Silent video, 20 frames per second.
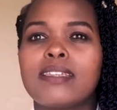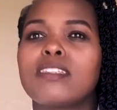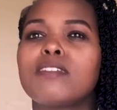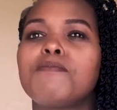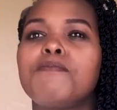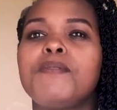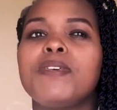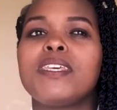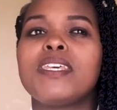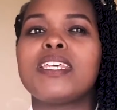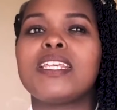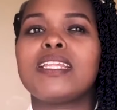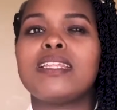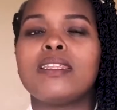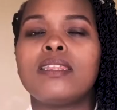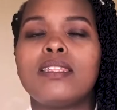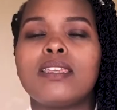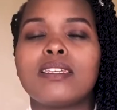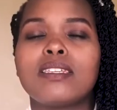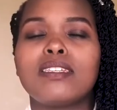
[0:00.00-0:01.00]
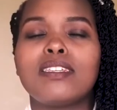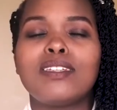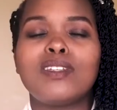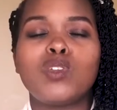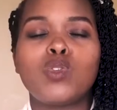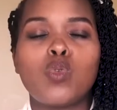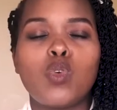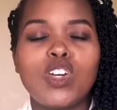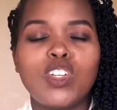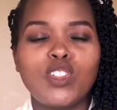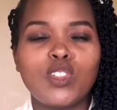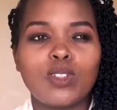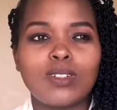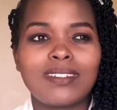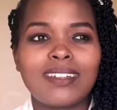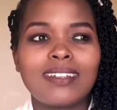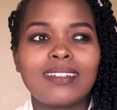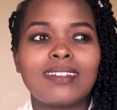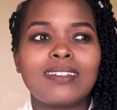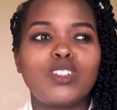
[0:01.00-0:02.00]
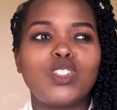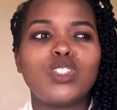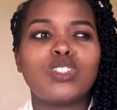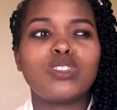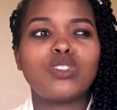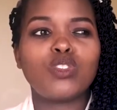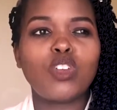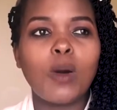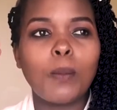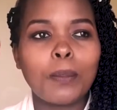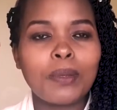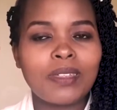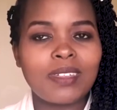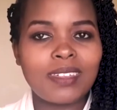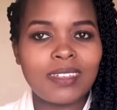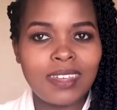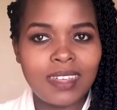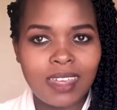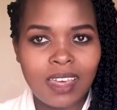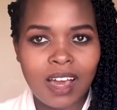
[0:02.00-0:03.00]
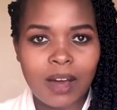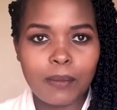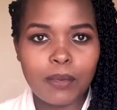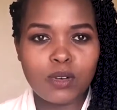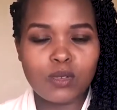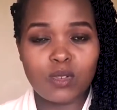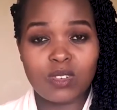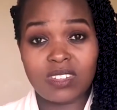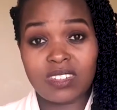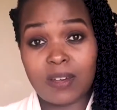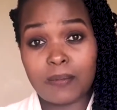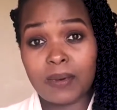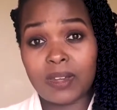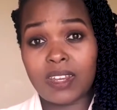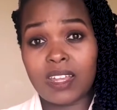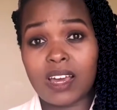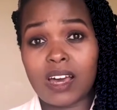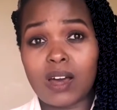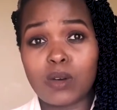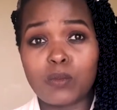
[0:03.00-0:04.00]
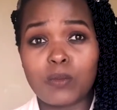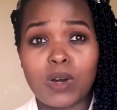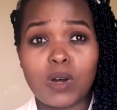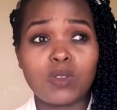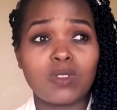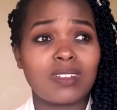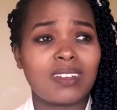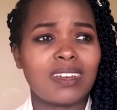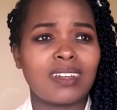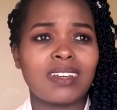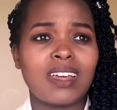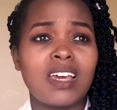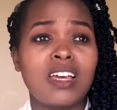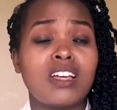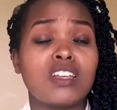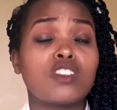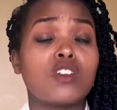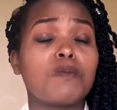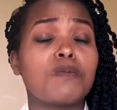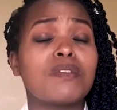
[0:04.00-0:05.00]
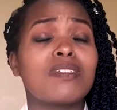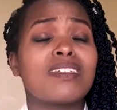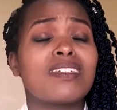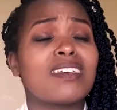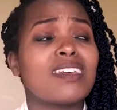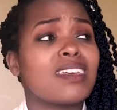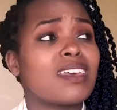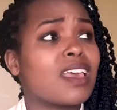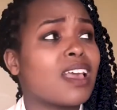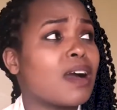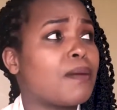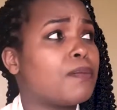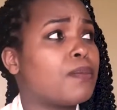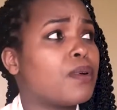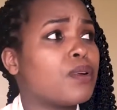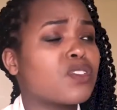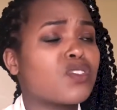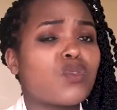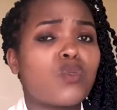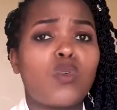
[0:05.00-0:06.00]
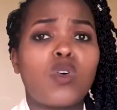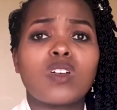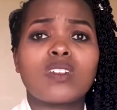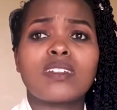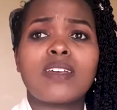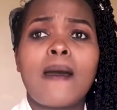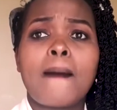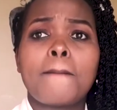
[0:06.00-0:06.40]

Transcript: be in the situation. Just stop thinking about what is happening outside. Stop thinking about what